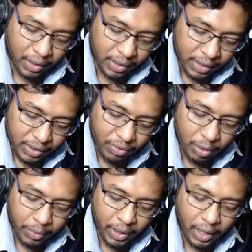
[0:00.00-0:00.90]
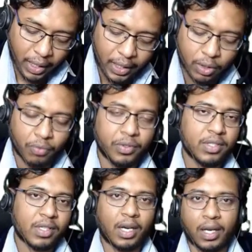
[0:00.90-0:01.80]
this will be the height of this
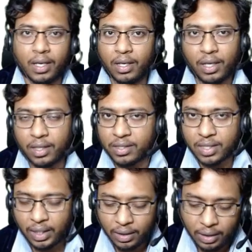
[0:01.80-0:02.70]
triangle. Understand?